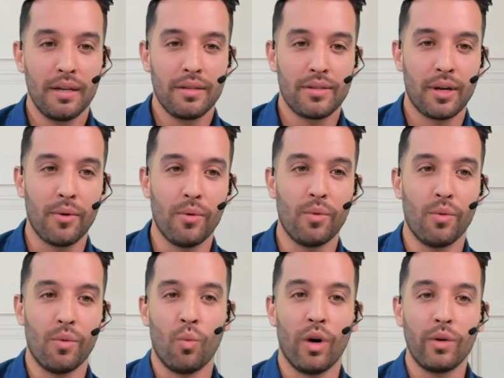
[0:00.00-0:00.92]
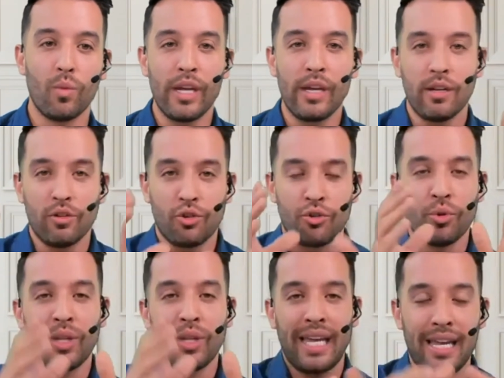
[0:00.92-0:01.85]
So what we
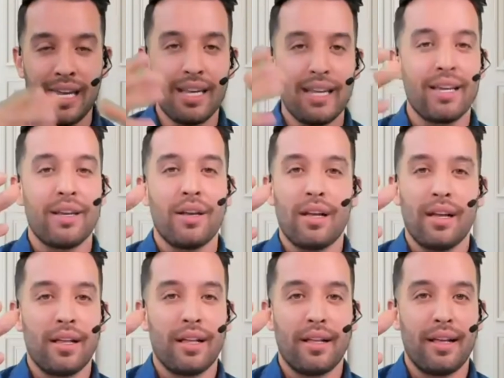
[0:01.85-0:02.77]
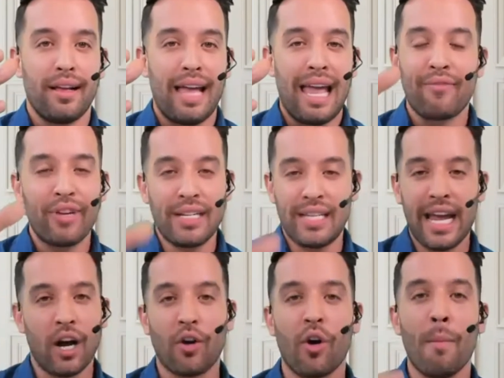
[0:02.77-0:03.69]
truly, every
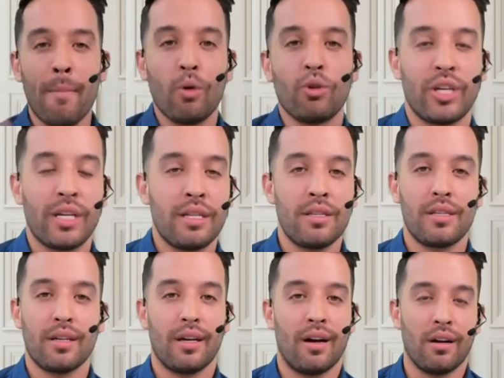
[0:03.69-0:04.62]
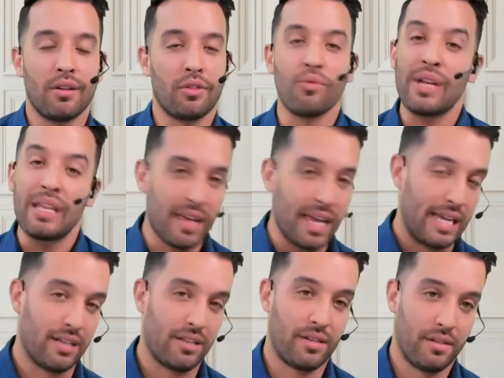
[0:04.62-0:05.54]
day, our emotions are three
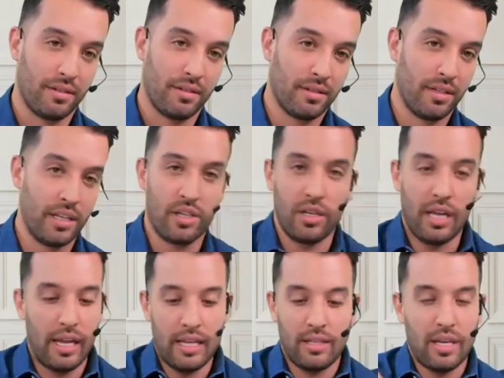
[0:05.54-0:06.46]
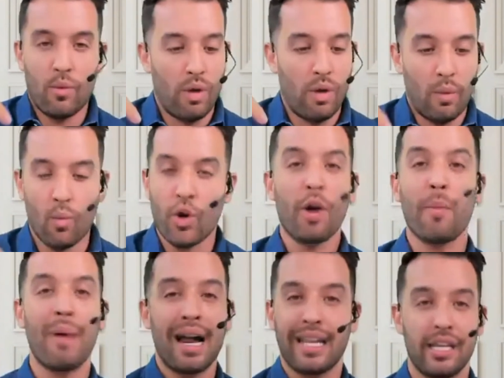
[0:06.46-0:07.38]
things. It's what our
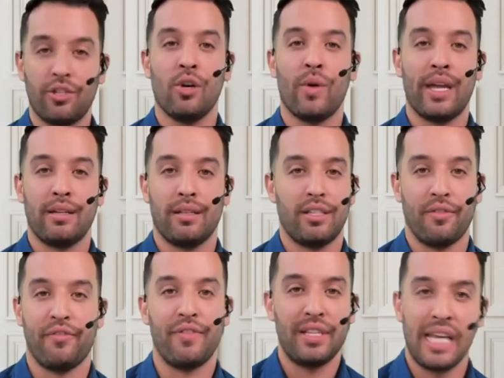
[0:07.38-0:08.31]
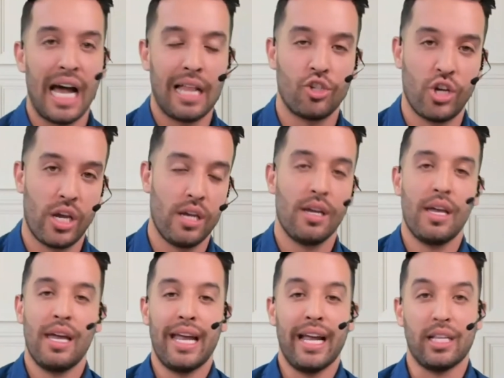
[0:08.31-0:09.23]
body is doing, it's your physiology,
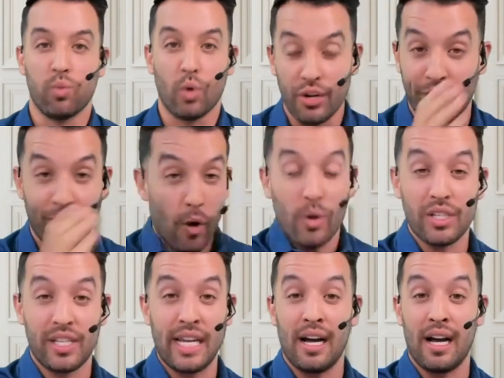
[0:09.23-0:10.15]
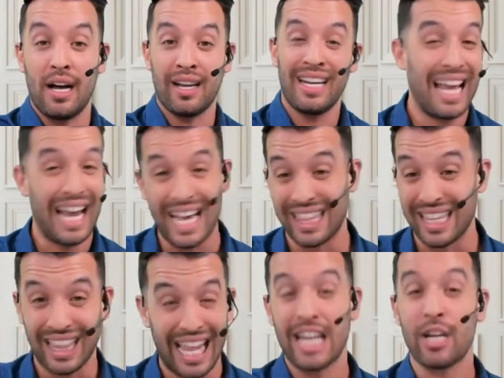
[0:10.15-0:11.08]
it's what you're focusing on, and
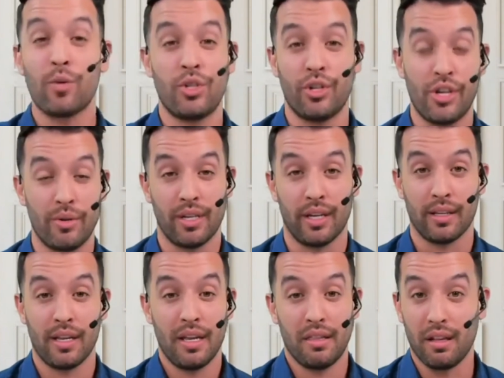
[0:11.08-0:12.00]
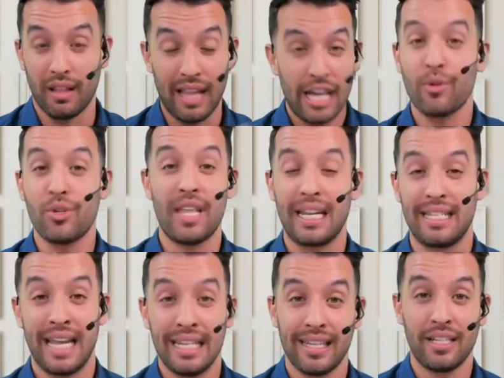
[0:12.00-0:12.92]
the language you're using. The language of
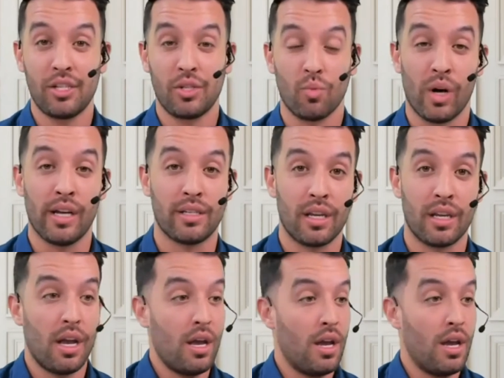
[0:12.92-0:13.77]
that dentist was,